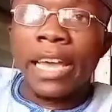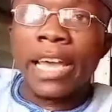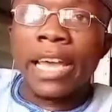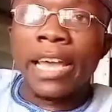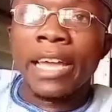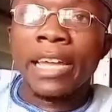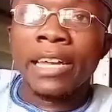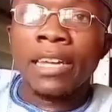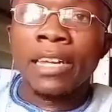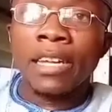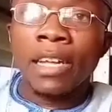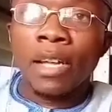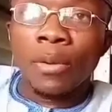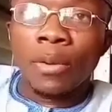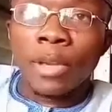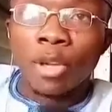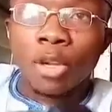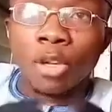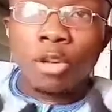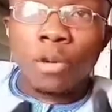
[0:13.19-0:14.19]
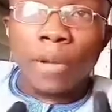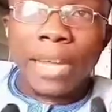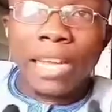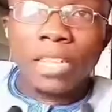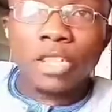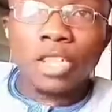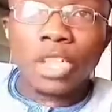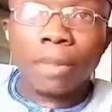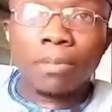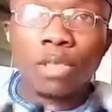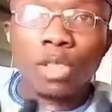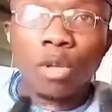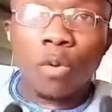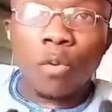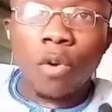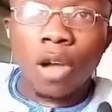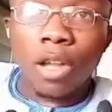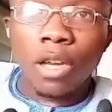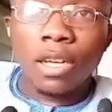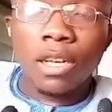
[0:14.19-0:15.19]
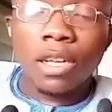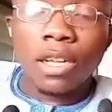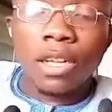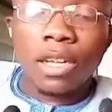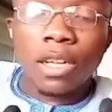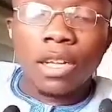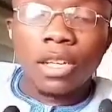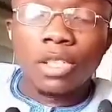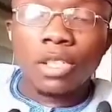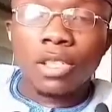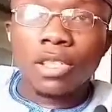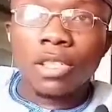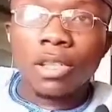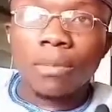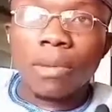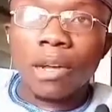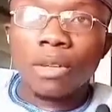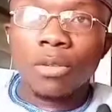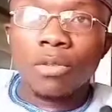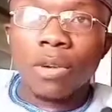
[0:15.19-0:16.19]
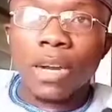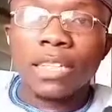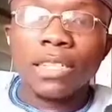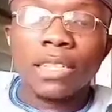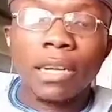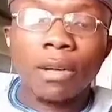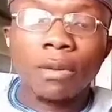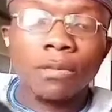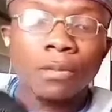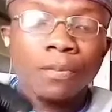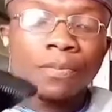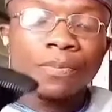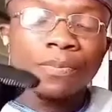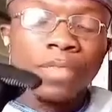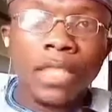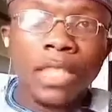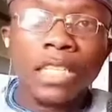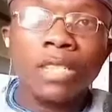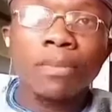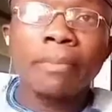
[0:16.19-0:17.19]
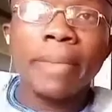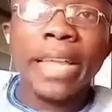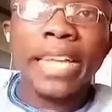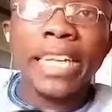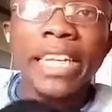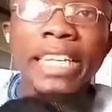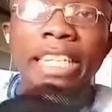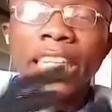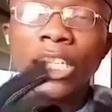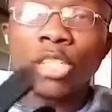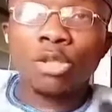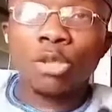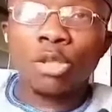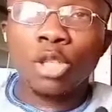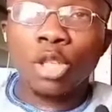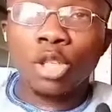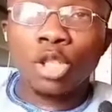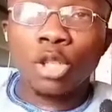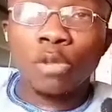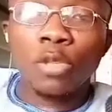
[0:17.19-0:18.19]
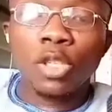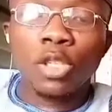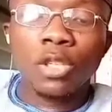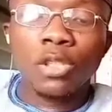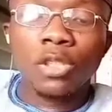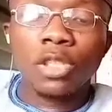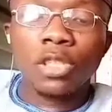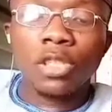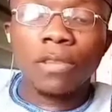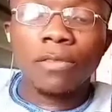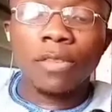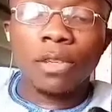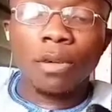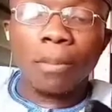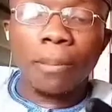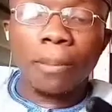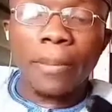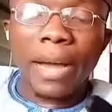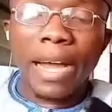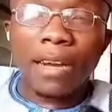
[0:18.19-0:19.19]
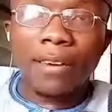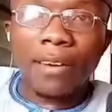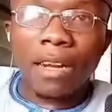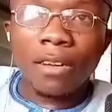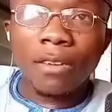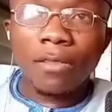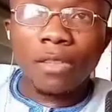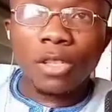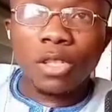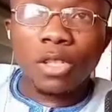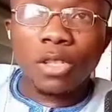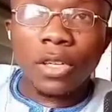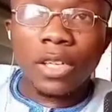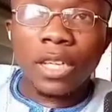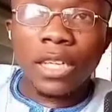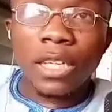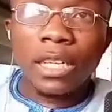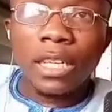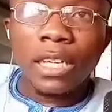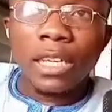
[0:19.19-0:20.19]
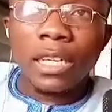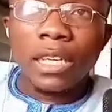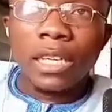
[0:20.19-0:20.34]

and we're going to look at chapter 1 just about right now. It's mainly the introduction, which consists of your background of the study,